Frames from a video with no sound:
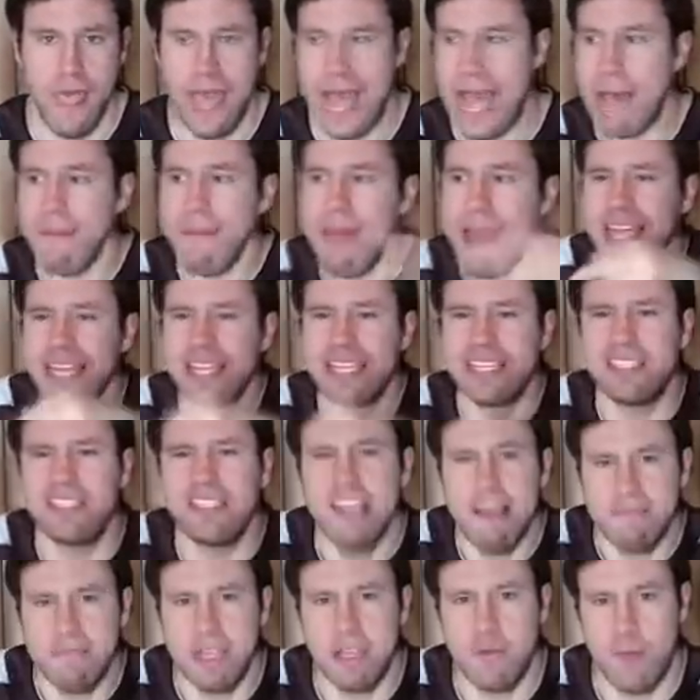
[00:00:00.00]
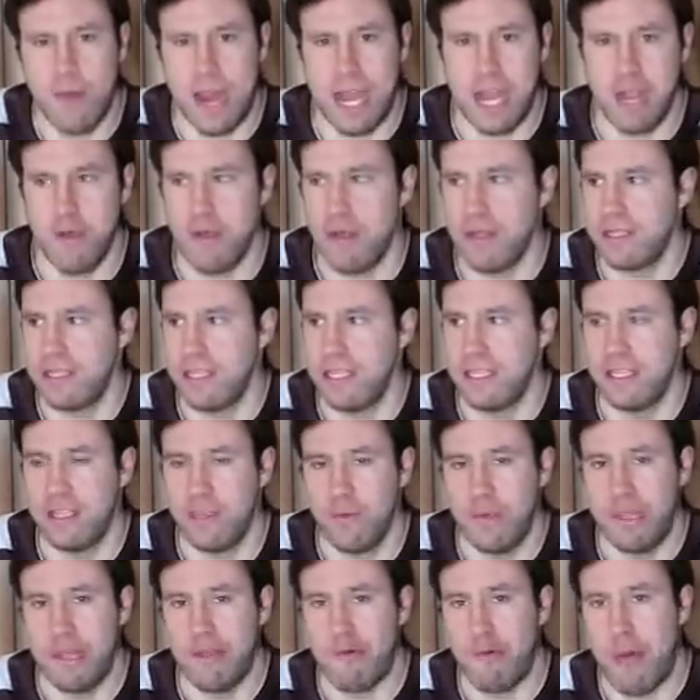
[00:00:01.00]
I'm not accepting Randy Orton
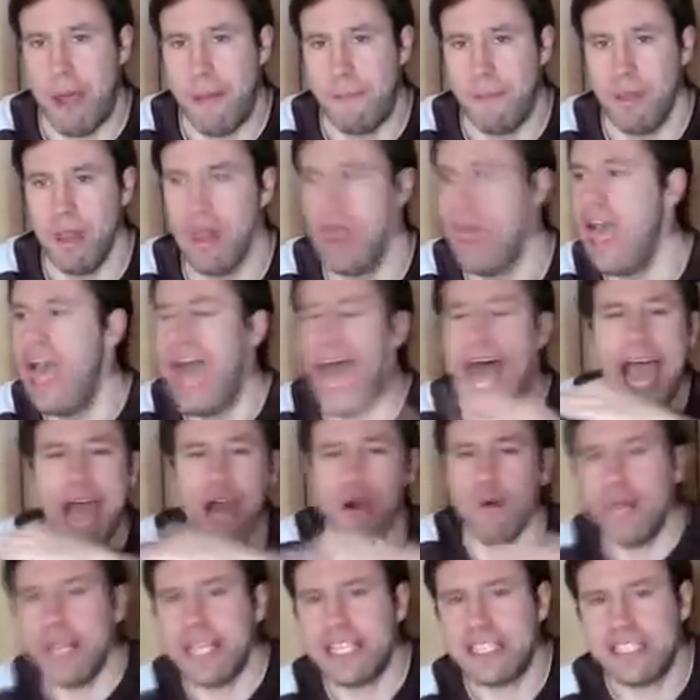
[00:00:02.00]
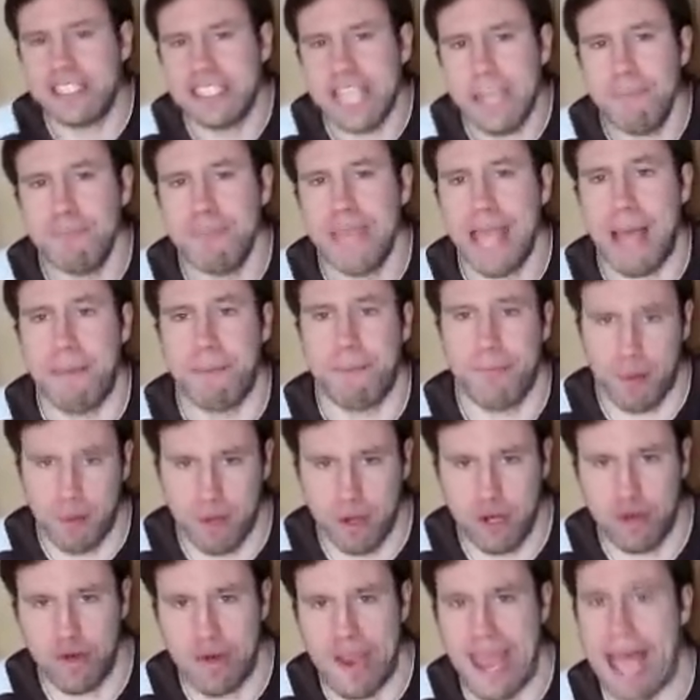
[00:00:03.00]
to win the Rumble. I don't accept that
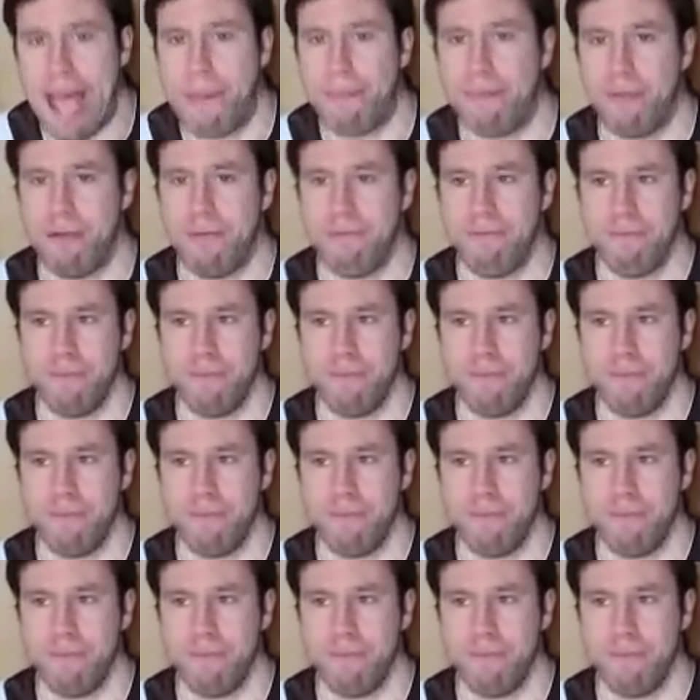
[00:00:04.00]
bull crap.